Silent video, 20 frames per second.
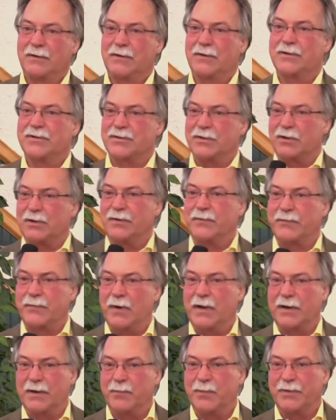because they're
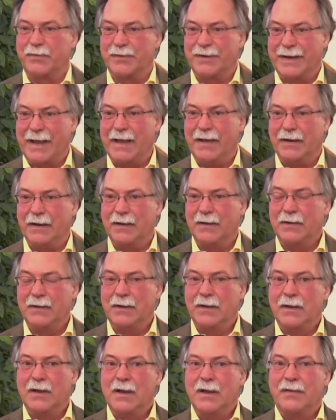confronted with the data,
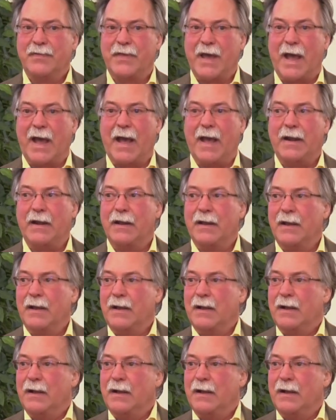that,